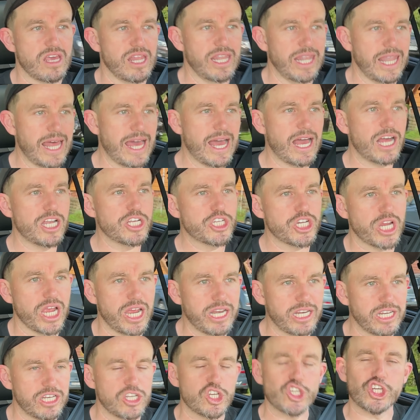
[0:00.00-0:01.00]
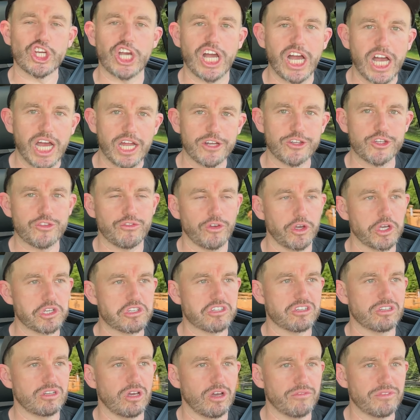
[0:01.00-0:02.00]
large and in charge
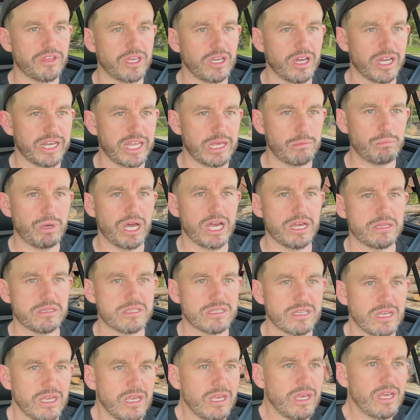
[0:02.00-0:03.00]
version of the ID Buzz?